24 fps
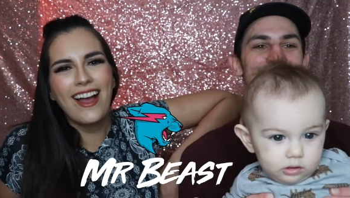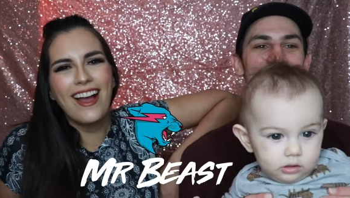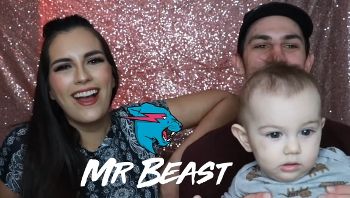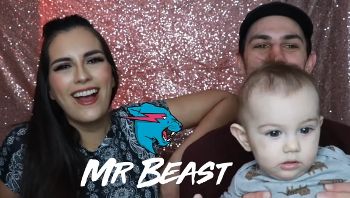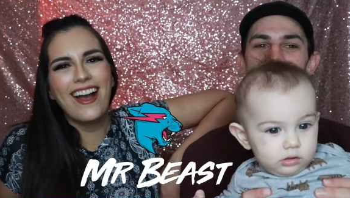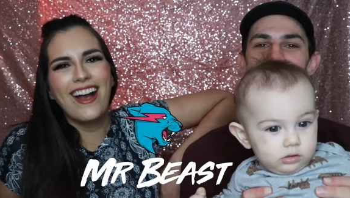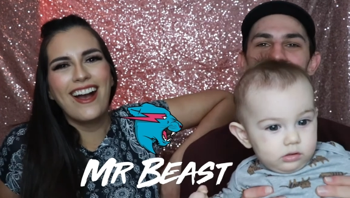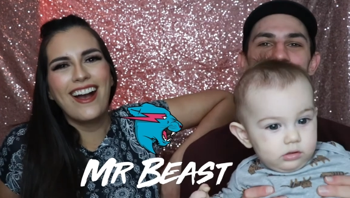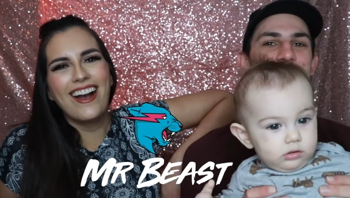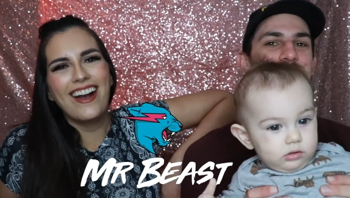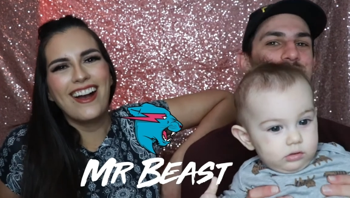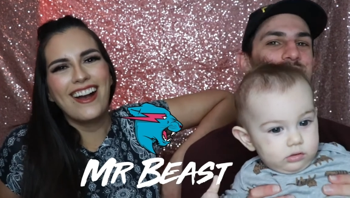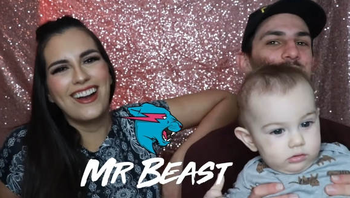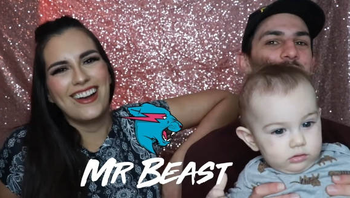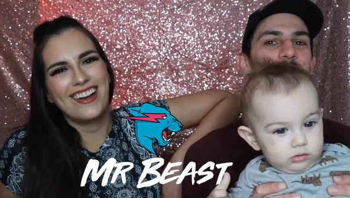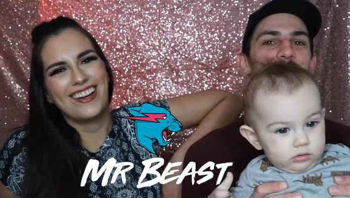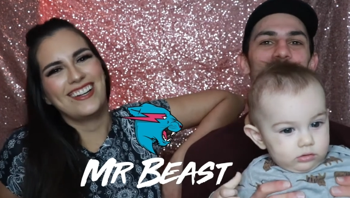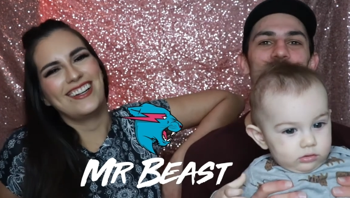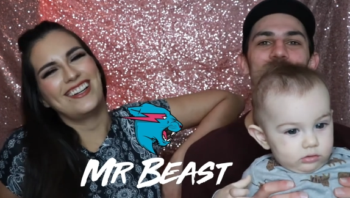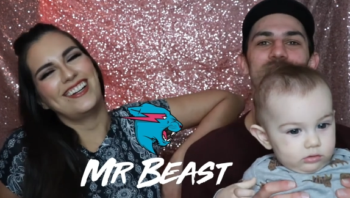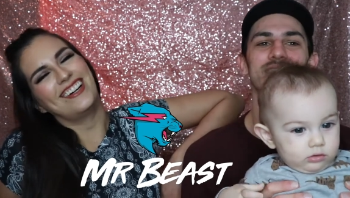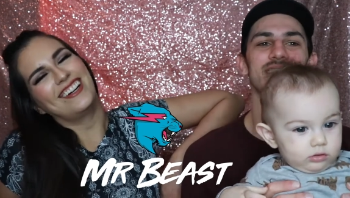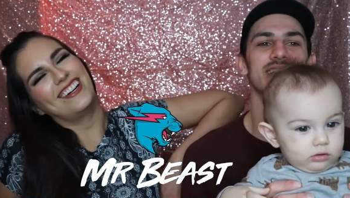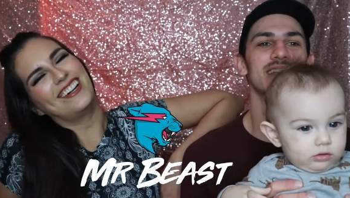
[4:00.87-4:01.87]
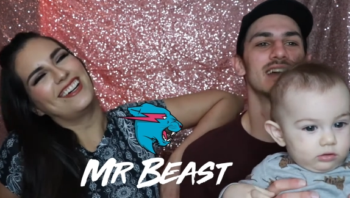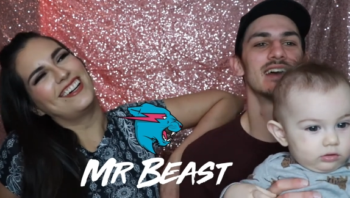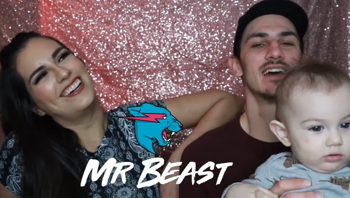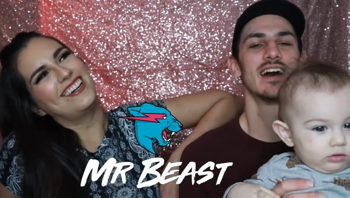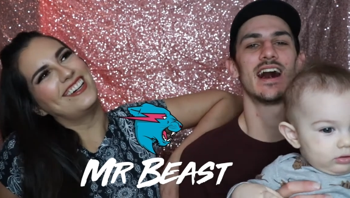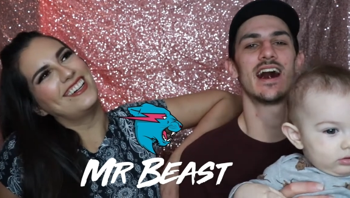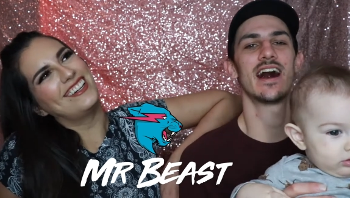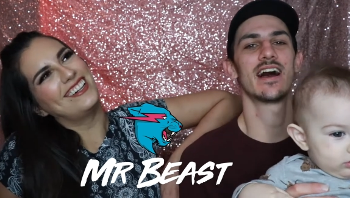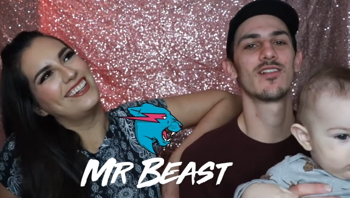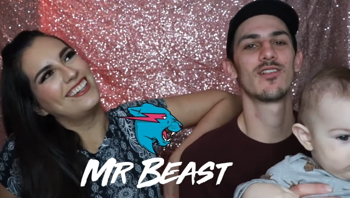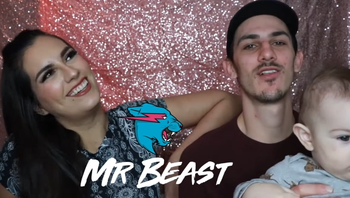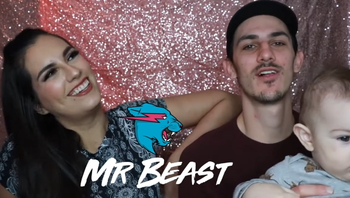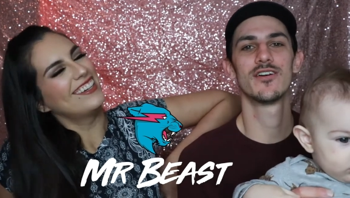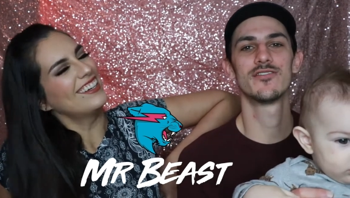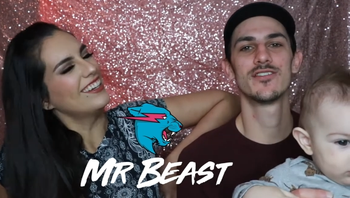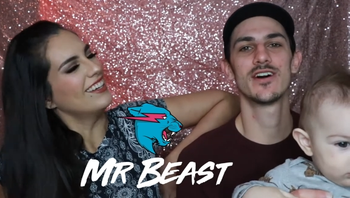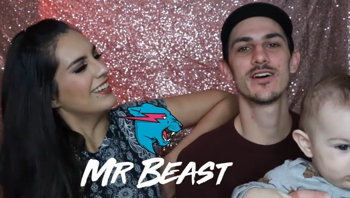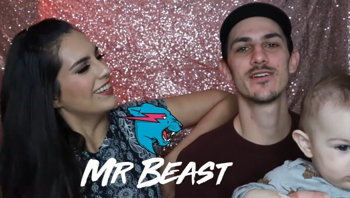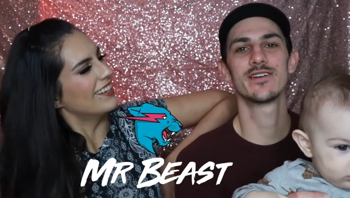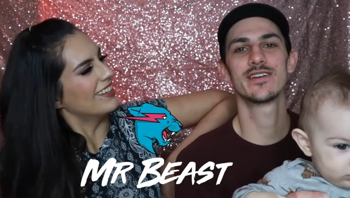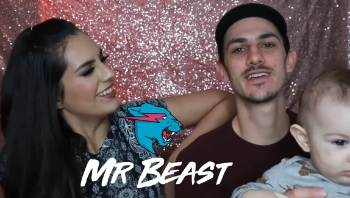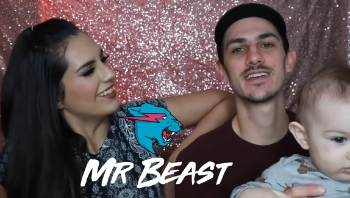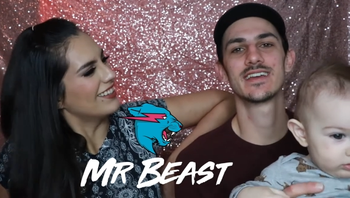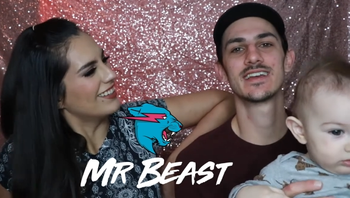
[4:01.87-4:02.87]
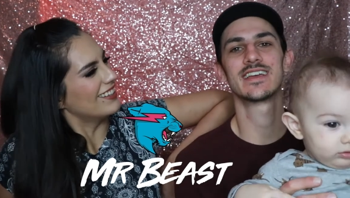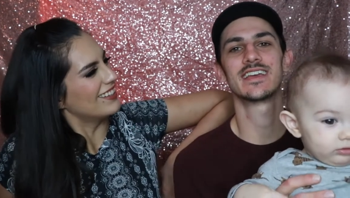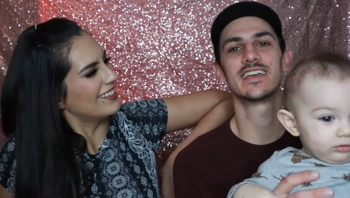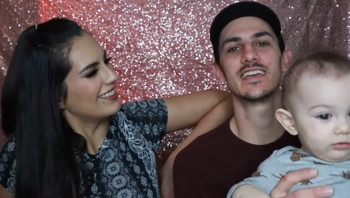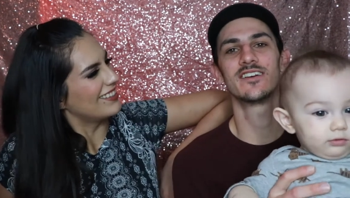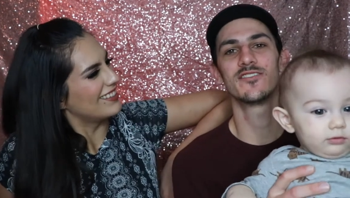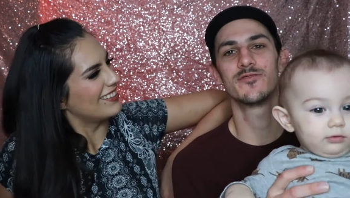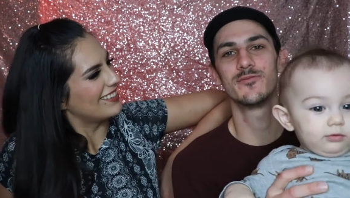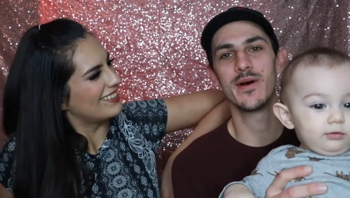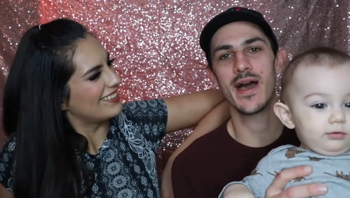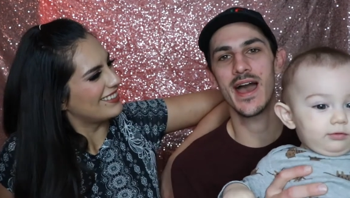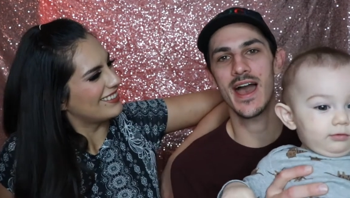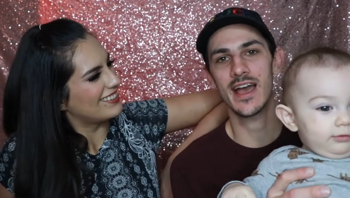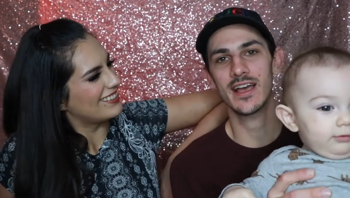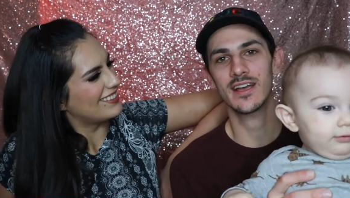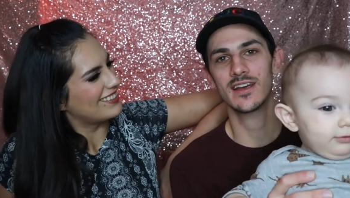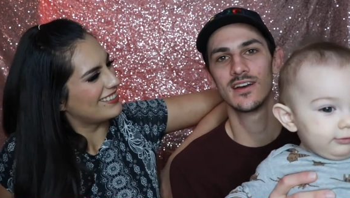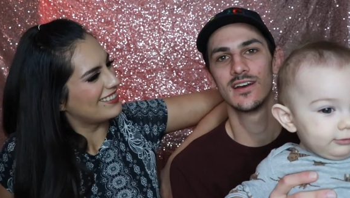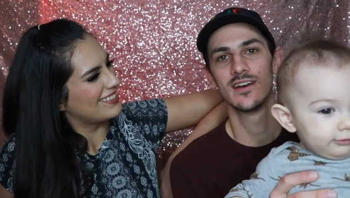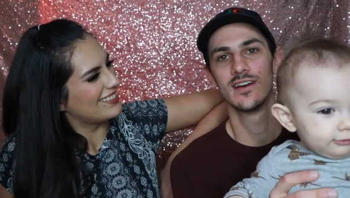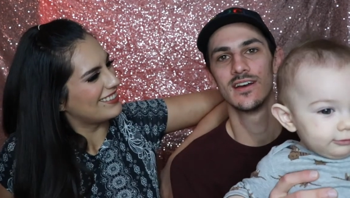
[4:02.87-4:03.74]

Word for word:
Speaker 1: he's the most i love how he can give back